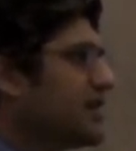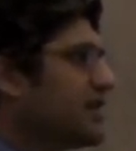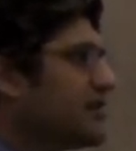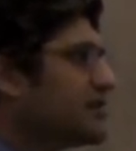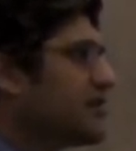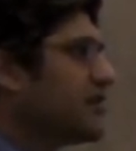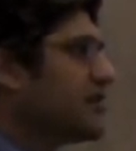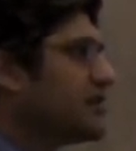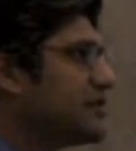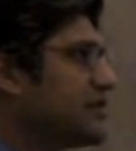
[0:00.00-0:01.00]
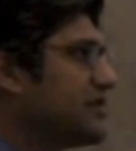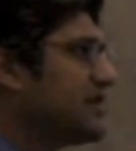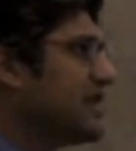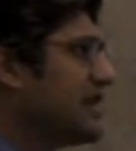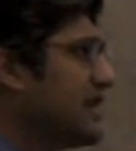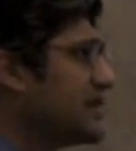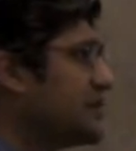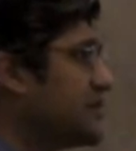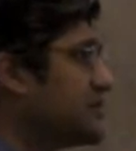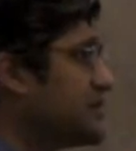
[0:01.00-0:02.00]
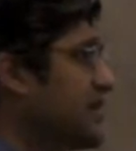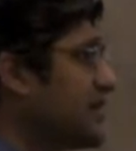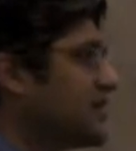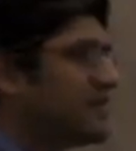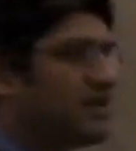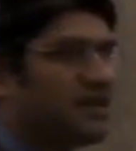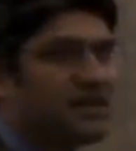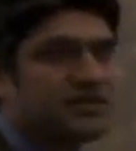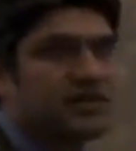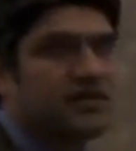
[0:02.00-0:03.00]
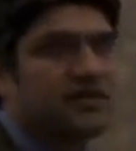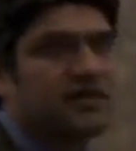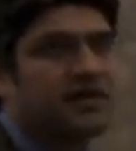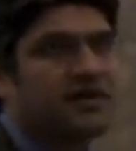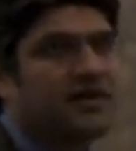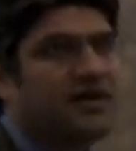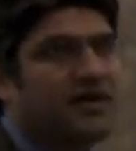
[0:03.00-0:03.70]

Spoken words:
in the solar industry that they can actually understand, that they can actually go to their